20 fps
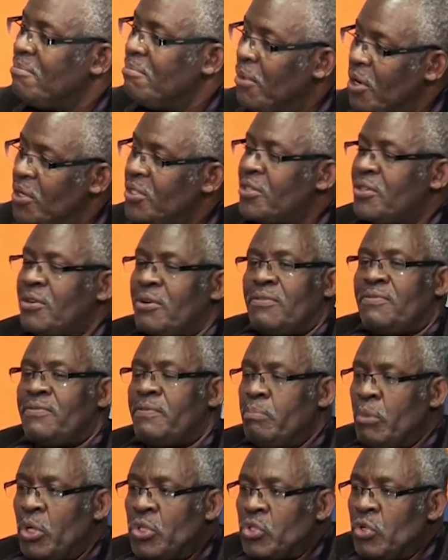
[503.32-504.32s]
Most
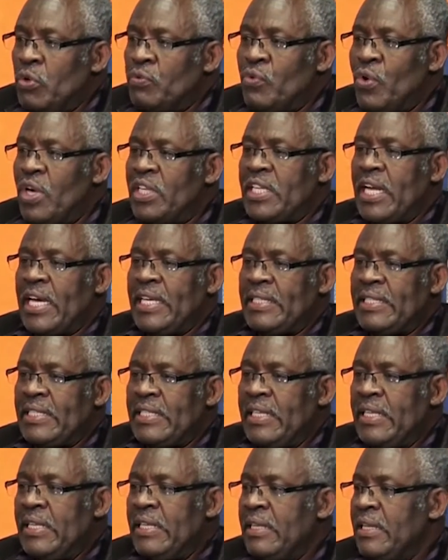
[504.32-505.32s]
of what I
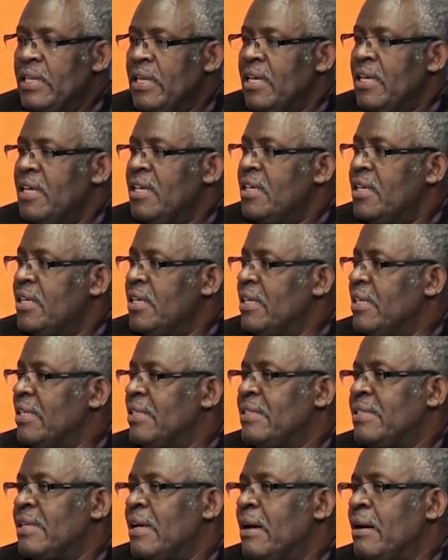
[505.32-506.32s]
see
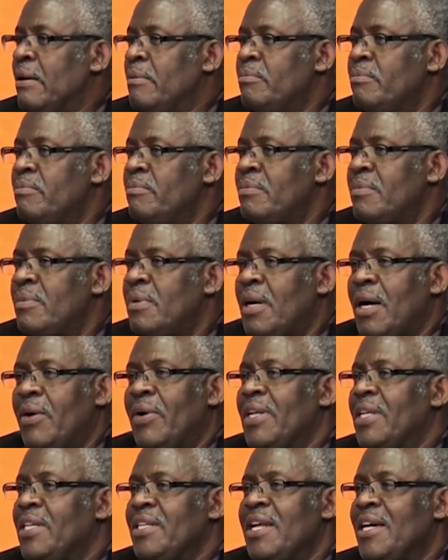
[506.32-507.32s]
is
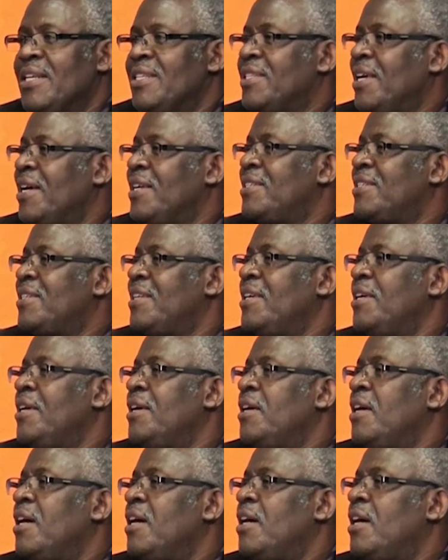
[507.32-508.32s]
our leaders just
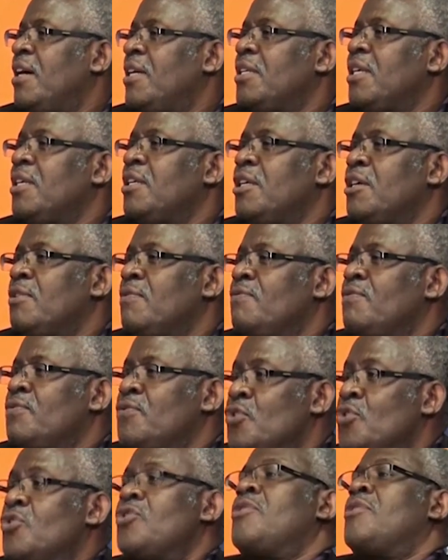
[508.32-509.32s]
attending
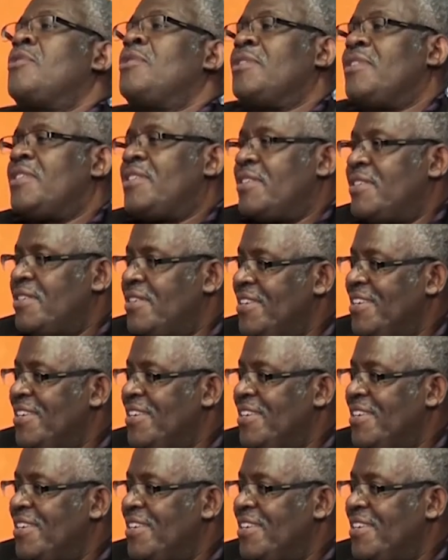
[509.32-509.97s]
funerals.